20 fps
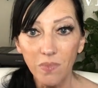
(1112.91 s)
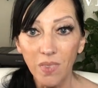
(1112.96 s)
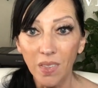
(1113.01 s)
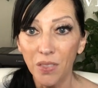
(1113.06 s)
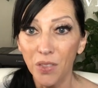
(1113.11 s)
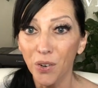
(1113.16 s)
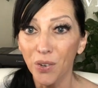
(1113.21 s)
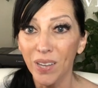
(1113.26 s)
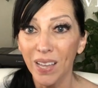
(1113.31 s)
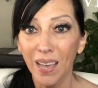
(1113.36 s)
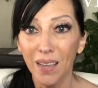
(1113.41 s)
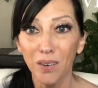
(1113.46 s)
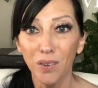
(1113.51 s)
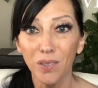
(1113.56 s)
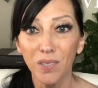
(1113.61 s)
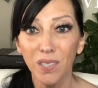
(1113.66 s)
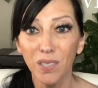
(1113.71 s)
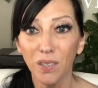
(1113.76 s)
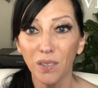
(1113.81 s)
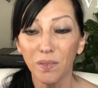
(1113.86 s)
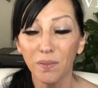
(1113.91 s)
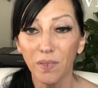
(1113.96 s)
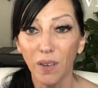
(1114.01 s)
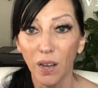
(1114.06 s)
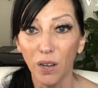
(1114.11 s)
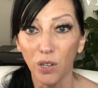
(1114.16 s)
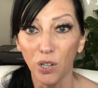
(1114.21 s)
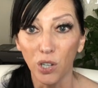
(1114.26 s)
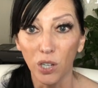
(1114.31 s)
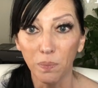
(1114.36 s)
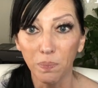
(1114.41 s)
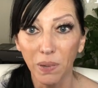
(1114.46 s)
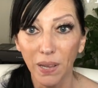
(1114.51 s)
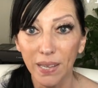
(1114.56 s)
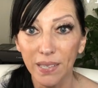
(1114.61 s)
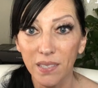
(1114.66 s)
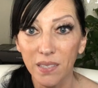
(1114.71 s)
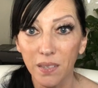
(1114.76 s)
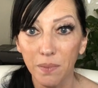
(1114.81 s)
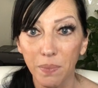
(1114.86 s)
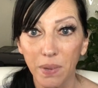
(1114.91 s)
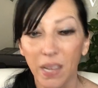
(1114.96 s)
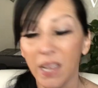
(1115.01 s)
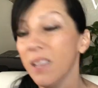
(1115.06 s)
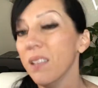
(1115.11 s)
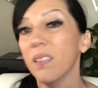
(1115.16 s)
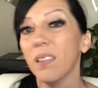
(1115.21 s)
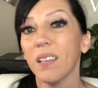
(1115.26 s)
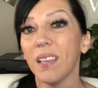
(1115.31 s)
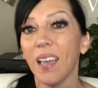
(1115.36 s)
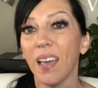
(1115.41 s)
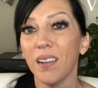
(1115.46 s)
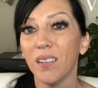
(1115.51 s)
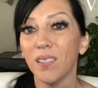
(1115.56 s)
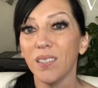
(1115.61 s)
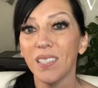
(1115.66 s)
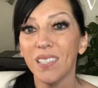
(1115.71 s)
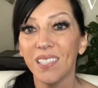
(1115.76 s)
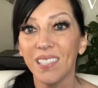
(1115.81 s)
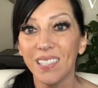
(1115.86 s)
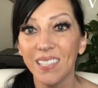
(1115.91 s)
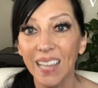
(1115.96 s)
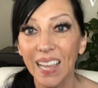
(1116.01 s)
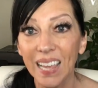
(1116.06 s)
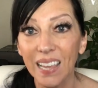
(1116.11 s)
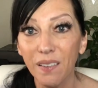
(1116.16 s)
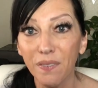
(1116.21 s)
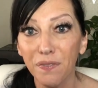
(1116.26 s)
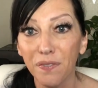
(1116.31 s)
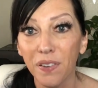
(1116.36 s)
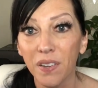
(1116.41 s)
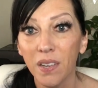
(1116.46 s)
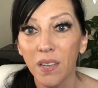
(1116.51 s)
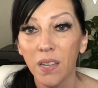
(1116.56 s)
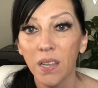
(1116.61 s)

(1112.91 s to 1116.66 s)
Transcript: Their kennel's a good place to be. The kennel is safe.